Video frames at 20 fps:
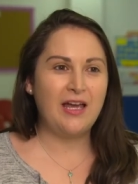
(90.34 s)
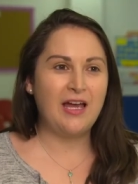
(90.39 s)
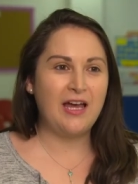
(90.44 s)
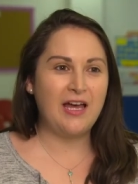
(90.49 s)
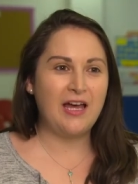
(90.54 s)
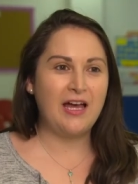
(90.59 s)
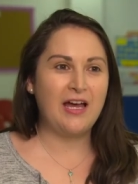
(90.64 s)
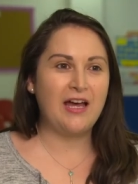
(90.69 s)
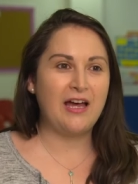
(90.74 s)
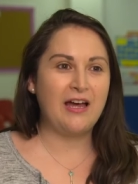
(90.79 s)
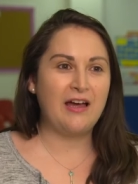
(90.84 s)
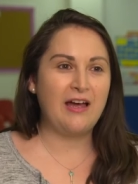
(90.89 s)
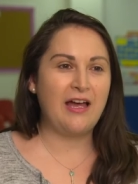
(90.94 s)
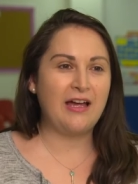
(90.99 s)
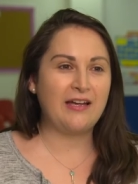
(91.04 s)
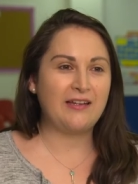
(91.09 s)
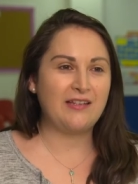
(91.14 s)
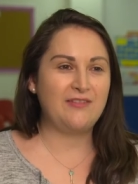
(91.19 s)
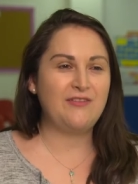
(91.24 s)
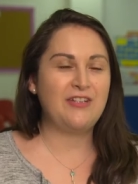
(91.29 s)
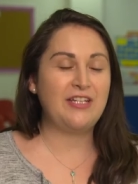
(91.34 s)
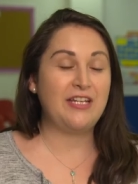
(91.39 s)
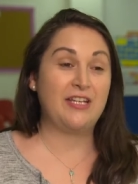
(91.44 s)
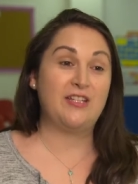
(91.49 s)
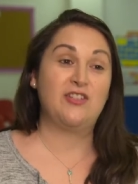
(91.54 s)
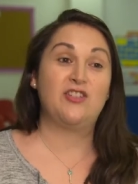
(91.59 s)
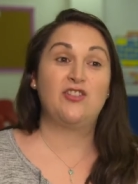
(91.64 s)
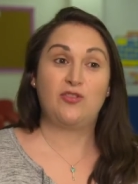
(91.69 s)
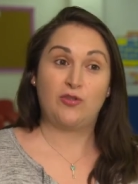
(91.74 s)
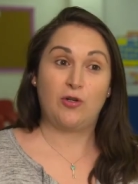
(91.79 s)

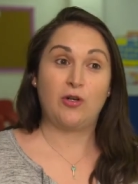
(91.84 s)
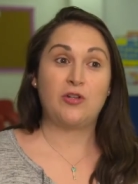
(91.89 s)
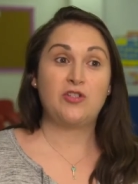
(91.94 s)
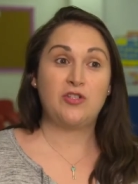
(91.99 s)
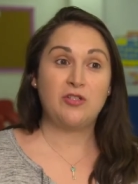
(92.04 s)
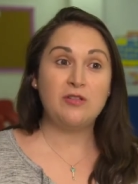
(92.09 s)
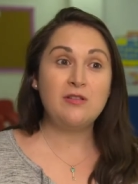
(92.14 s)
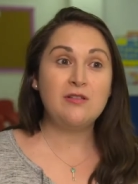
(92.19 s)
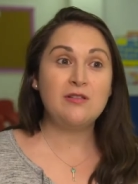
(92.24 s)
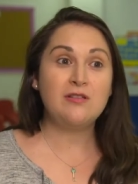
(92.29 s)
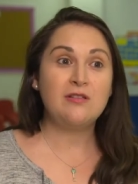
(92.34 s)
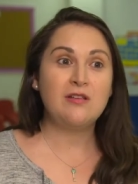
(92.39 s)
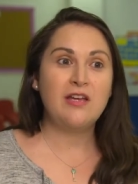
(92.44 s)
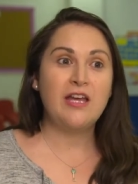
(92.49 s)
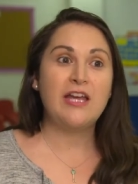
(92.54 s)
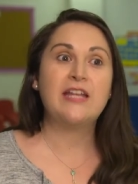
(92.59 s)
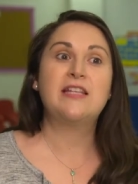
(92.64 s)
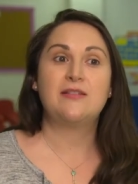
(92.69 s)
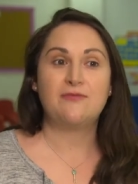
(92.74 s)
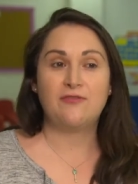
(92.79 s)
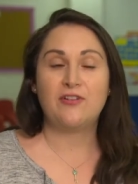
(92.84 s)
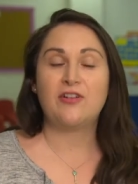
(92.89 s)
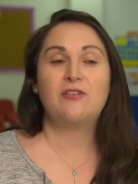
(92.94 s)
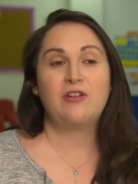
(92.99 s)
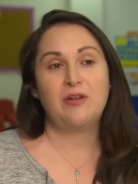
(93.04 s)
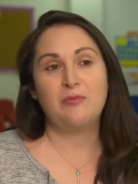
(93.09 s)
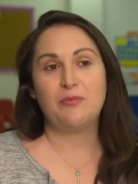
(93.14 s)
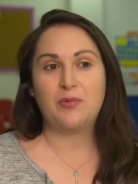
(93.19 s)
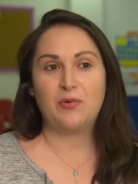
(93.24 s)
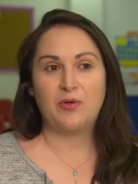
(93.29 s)
activity instructions, it's
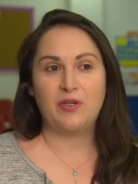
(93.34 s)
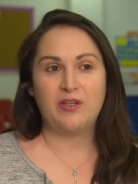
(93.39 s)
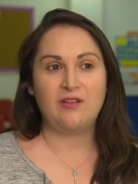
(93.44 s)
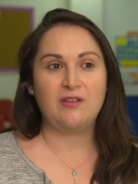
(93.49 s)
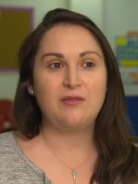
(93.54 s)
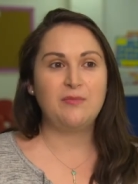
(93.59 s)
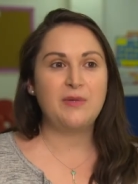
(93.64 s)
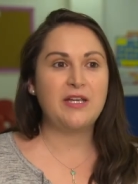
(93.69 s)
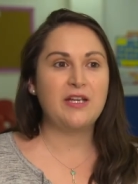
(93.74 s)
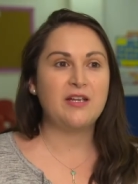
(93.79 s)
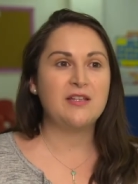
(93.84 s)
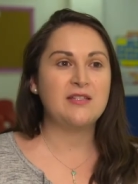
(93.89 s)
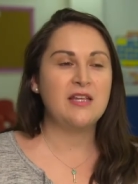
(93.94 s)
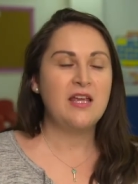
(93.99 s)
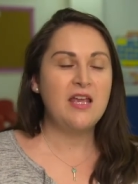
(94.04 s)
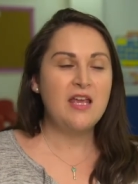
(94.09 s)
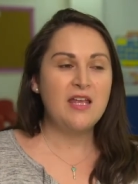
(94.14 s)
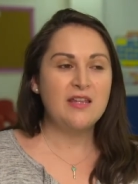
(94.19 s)
very important, because